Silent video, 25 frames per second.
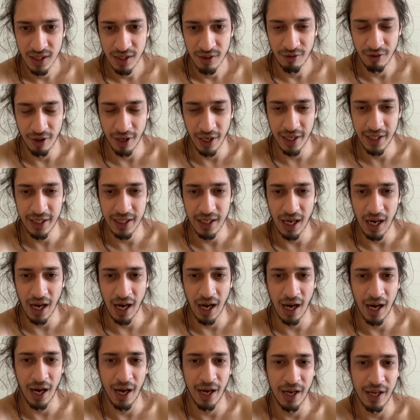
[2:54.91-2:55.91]
right?
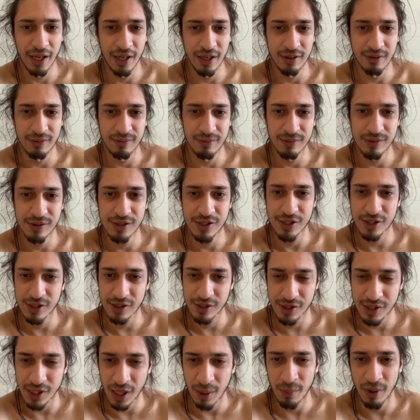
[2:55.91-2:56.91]
Uh,
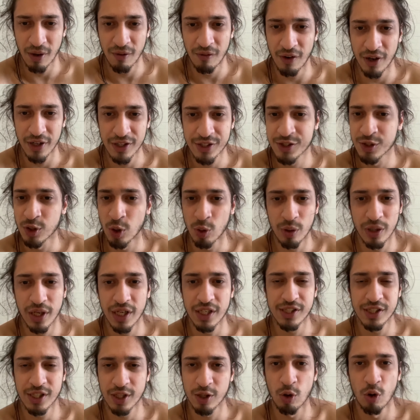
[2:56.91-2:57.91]
some of us don't
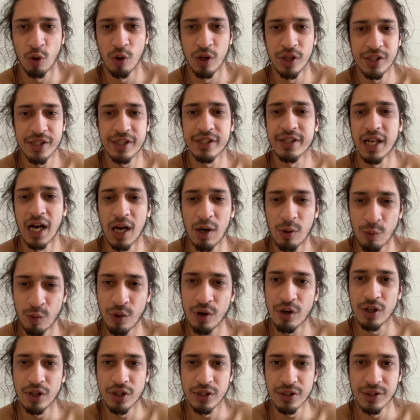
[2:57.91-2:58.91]
get to go into that
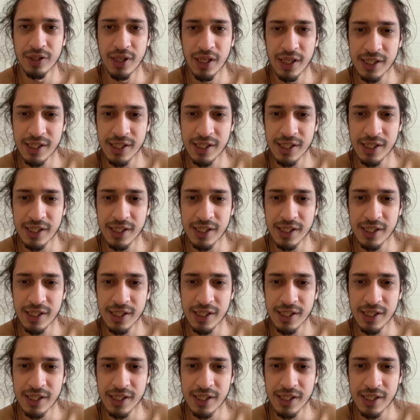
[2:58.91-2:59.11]
world,